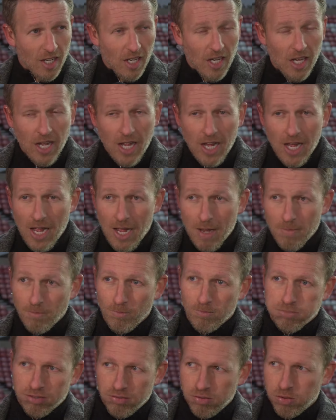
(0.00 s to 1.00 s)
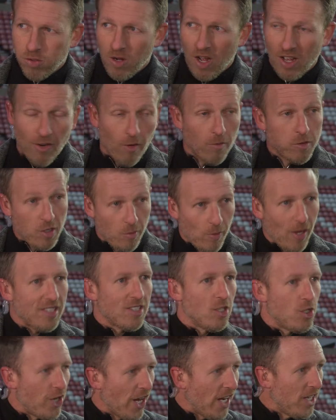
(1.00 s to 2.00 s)
um, and obviously we had to
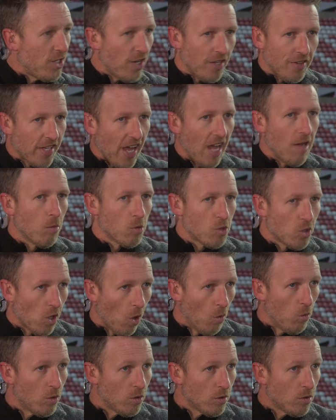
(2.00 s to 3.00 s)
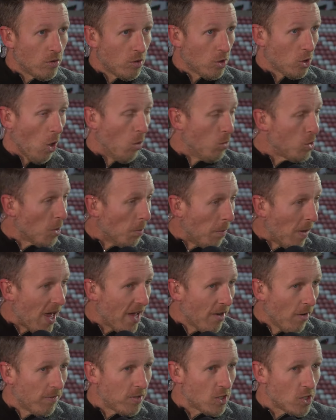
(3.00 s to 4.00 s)
change it. The game wasn't going going to
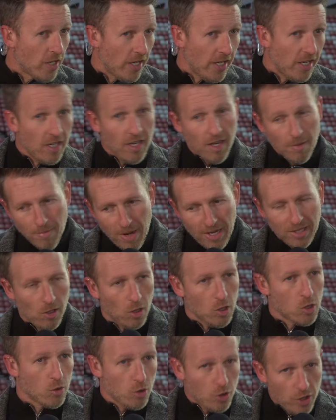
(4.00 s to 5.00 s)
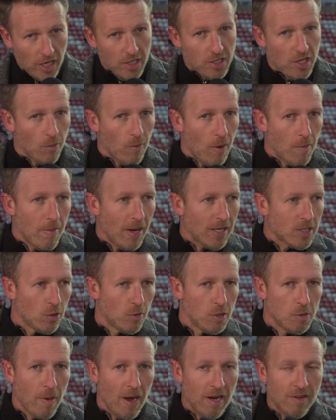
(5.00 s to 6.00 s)
plan, obviously, and Mike Dodds changed it, went back to
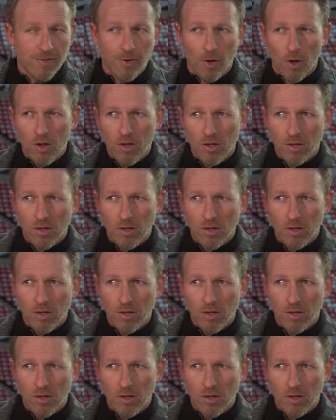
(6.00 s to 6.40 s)
his back four.